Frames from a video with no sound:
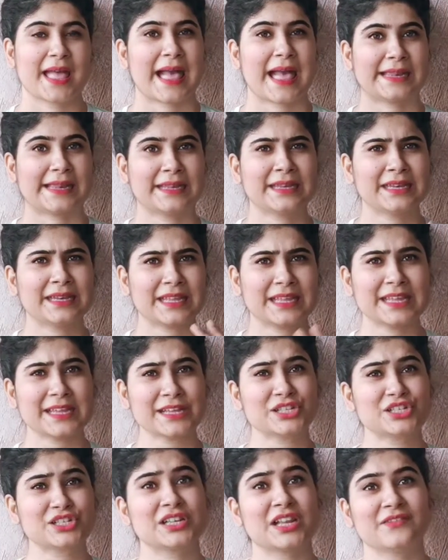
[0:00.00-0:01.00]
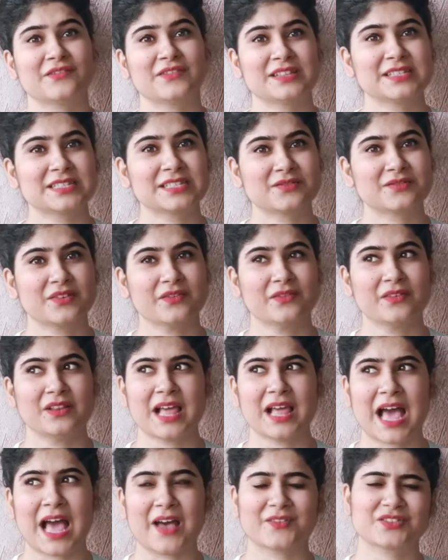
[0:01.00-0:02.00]
and in each levels we
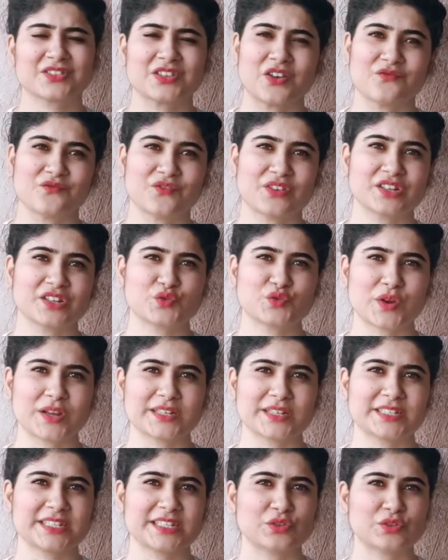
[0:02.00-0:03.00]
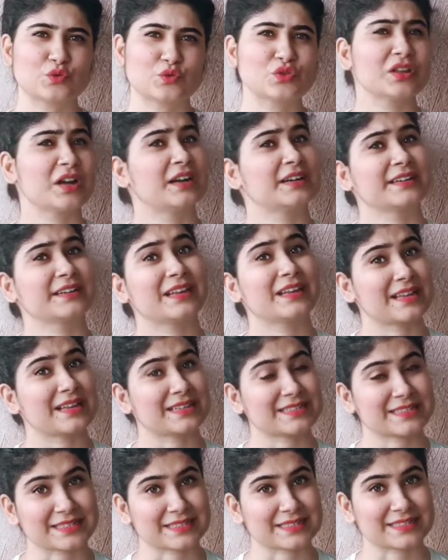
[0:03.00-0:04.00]
will have somewhere 20 to 30
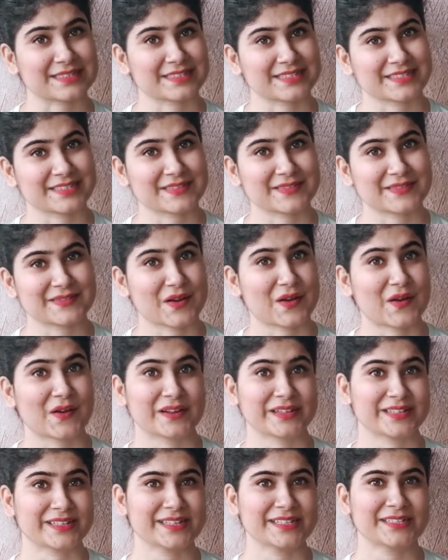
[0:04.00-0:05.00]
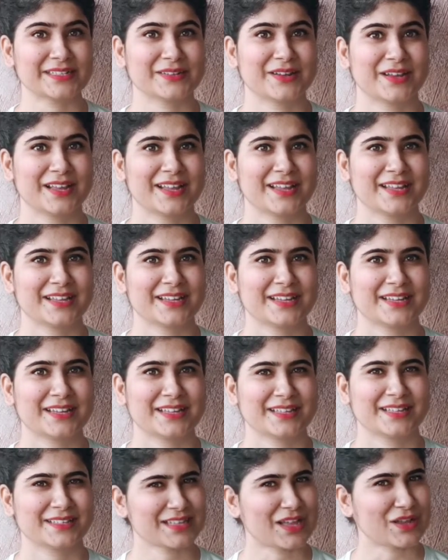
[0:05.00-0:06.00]
lessons. Alright,
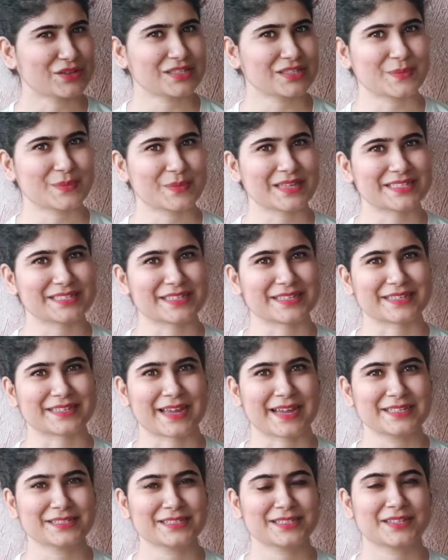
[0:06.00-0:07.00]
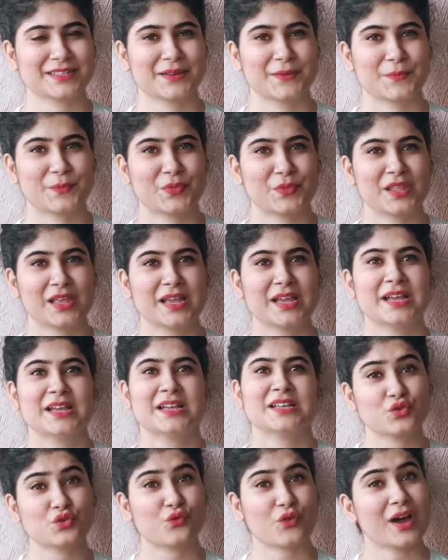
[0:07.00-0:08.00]
sounds amazing, right?
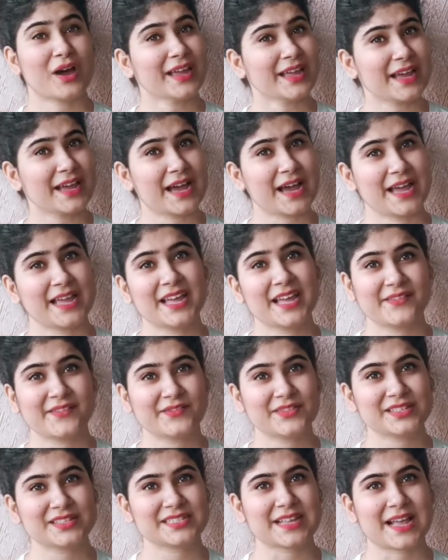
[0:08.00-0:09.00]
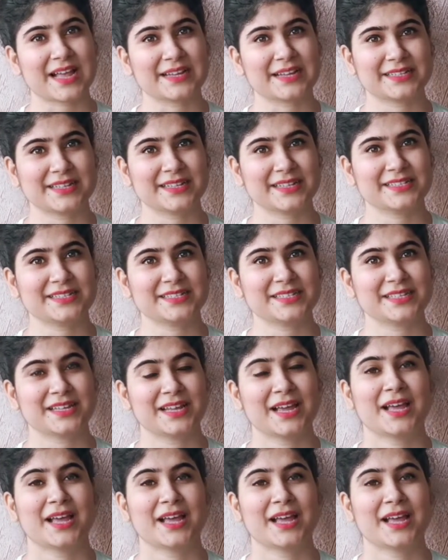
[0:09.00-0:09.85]
So why I have decided